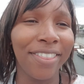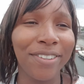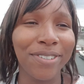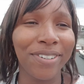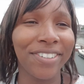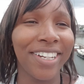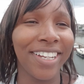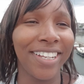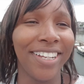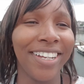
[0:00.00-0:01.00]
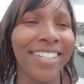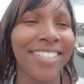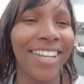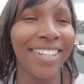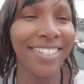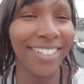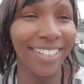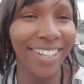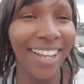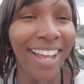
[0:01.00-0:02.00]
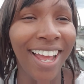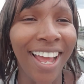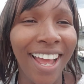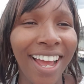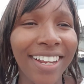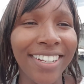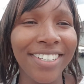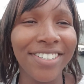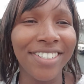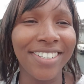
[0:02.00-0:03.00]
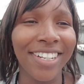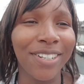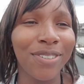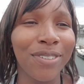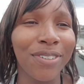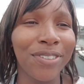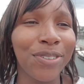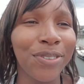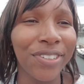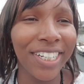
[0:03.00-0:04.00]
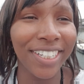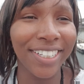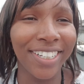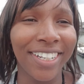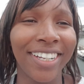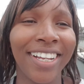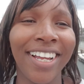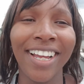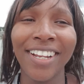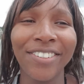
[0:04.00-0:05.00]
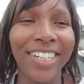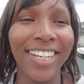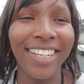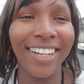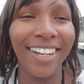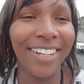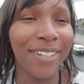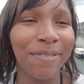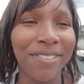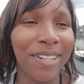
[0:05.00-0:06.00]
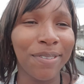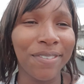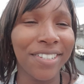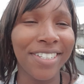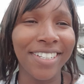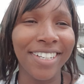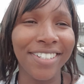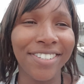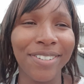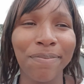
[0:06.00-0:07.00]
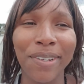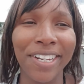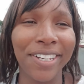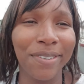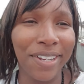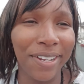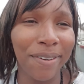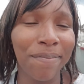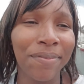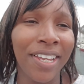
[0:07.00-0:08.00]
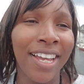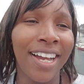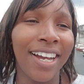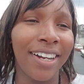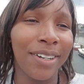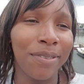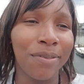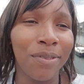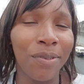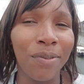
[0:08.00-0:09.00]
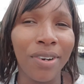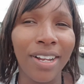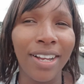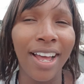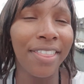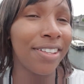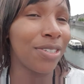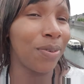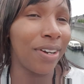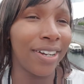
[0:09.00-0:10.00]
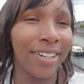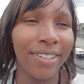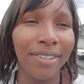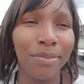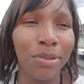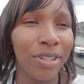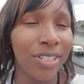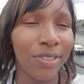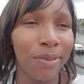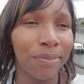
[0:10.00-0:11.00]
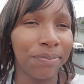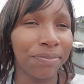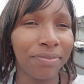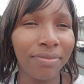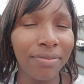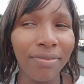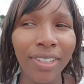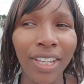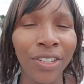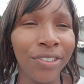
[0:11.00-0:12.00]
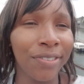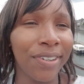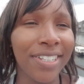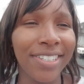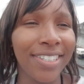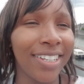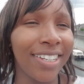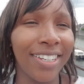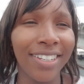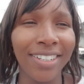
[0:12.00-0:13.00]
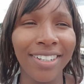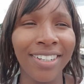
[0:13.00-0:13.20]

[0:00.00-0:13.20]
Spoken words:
those were really exciting and interesting to read, really, some of these things. But anyway, others were books from university,